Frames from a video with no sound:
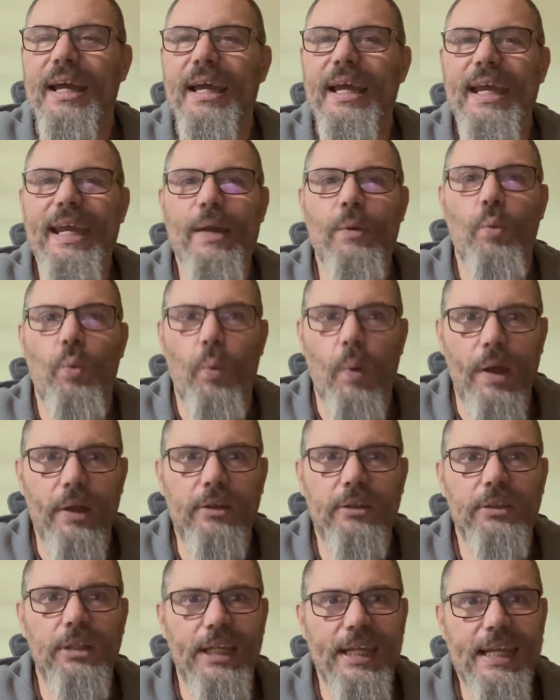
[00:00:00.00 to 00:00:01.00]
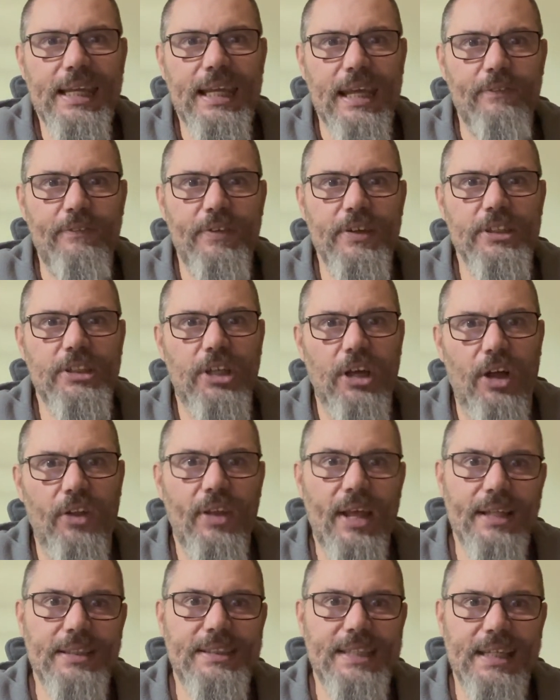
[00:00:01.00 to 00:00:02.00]
it will leak if it's got
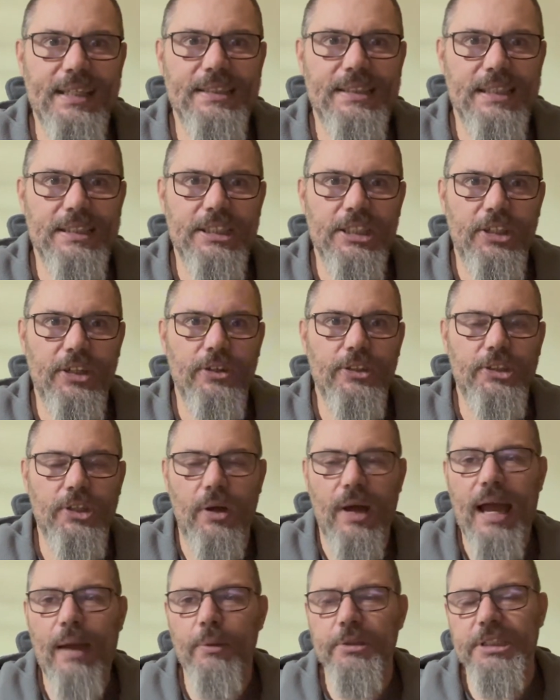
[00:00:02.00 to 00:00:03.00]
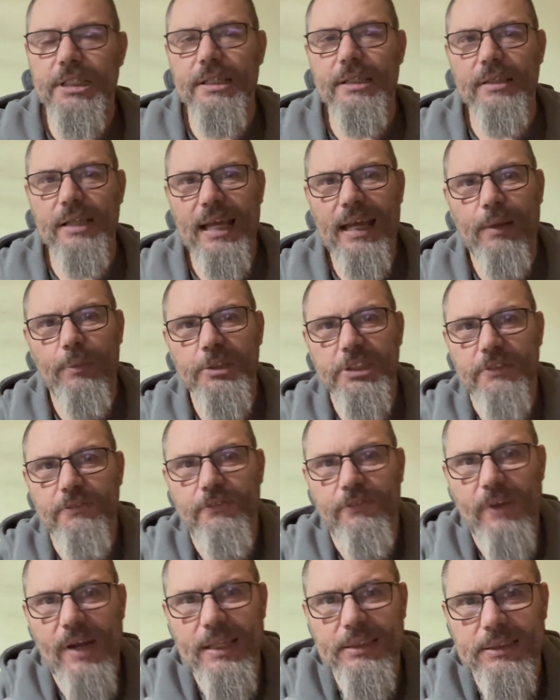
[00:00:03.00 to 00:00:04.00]
that tendency to do so. I was in
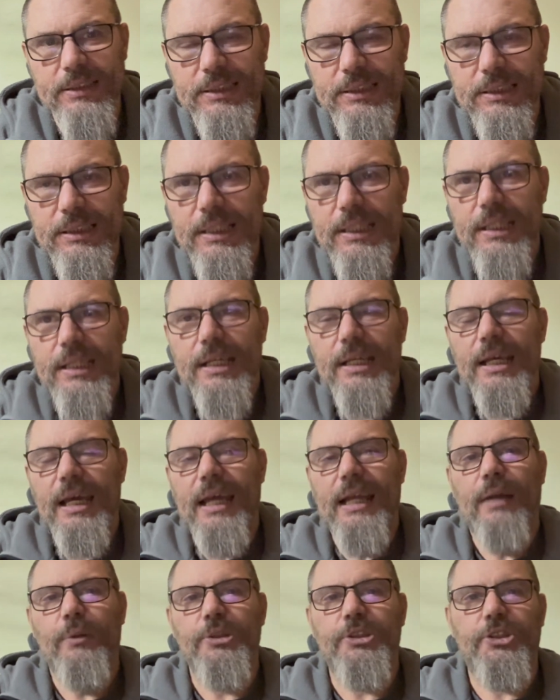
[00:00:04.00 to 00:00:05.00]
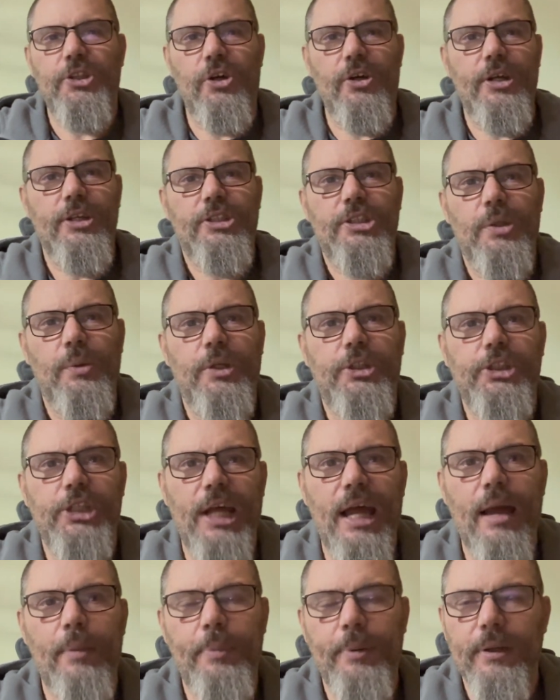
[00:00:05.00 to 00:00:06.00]
France and I was talking to a
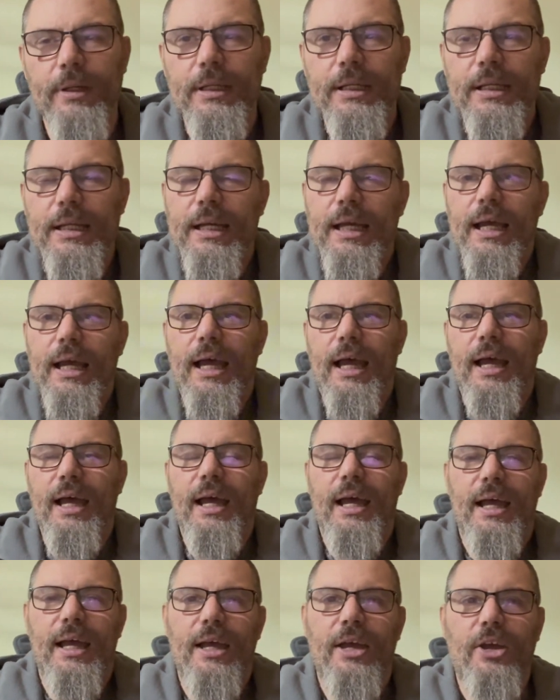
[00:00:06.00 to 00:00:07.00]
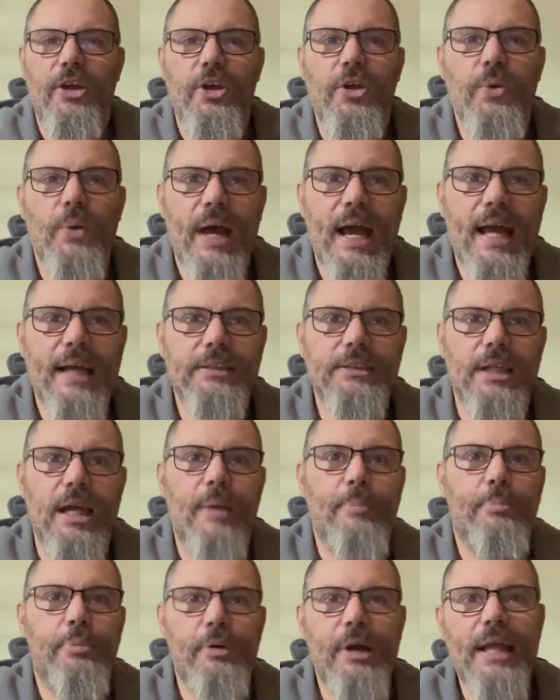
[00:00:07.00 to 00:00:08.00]
chap who had
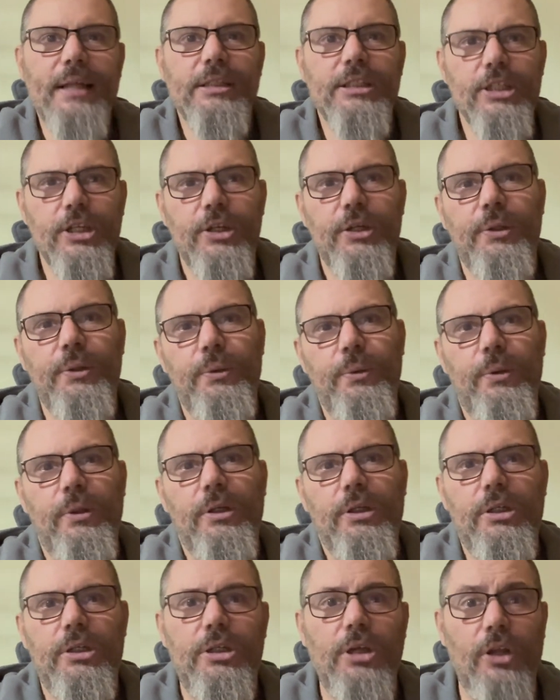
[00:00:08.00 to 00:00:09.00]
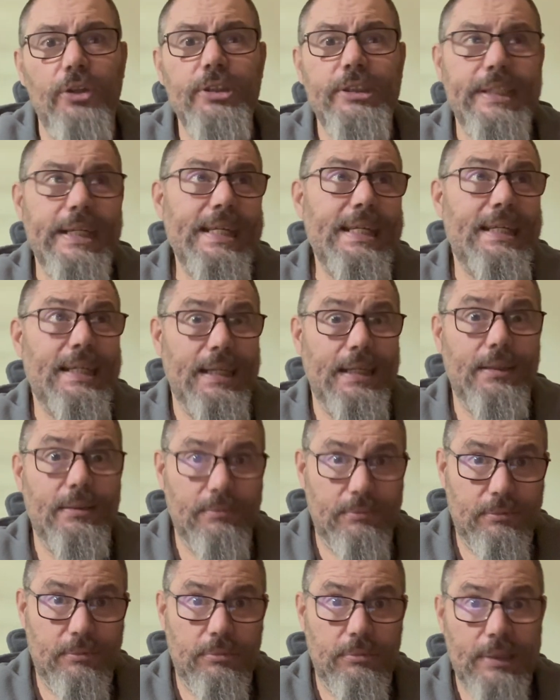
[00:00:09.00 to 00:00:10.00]
a brand new Contiki.
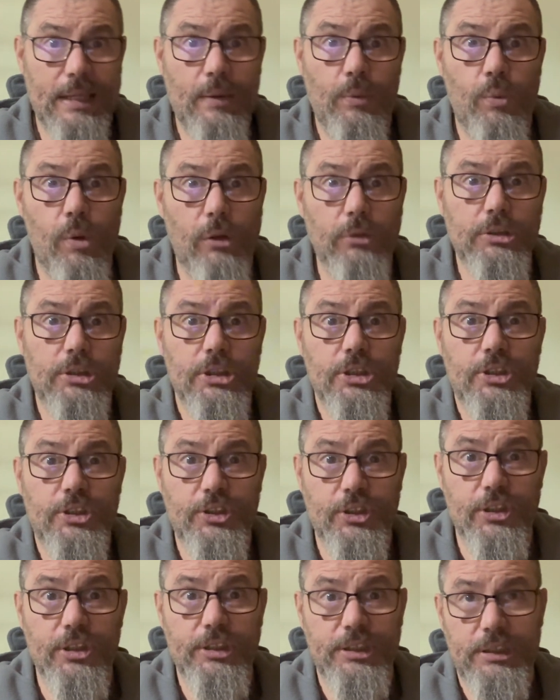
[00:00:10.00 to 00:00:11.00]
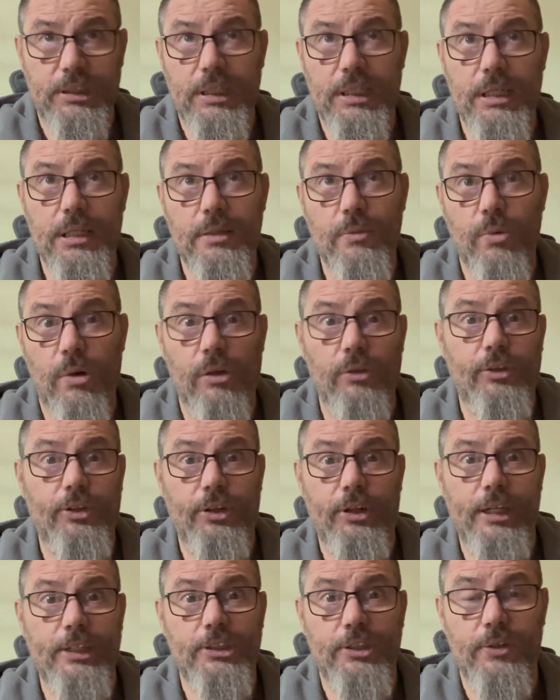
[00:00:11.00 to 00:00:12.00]
Now Walter's
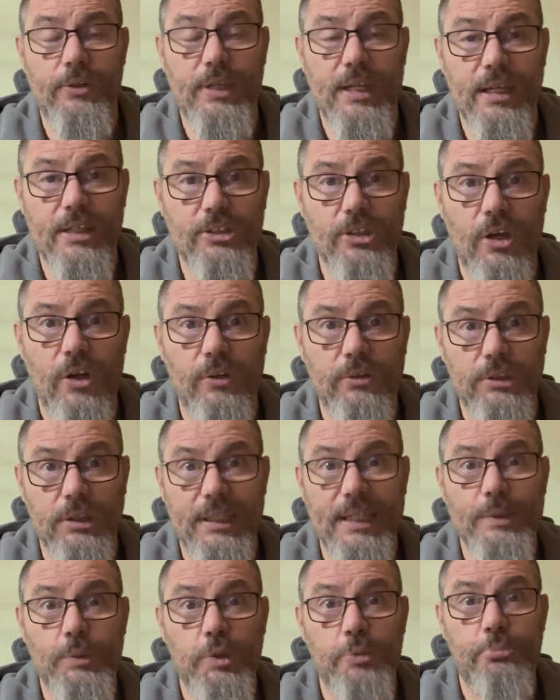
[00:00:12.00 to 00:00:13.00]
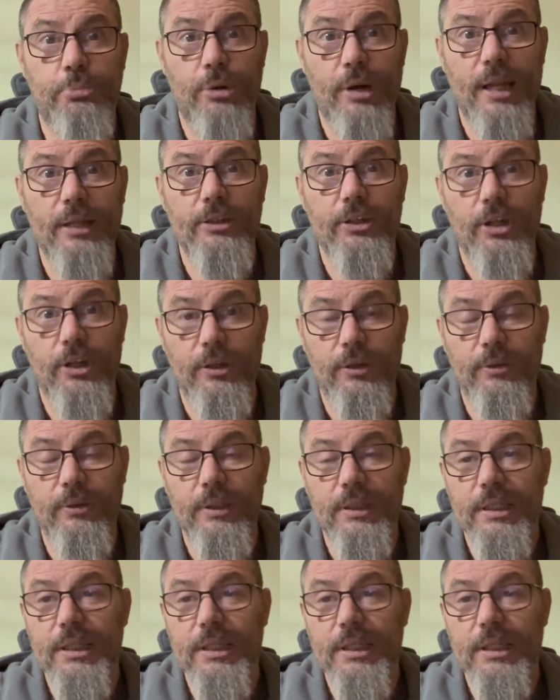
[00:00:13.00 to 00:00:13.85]
32 years old and his was brand new,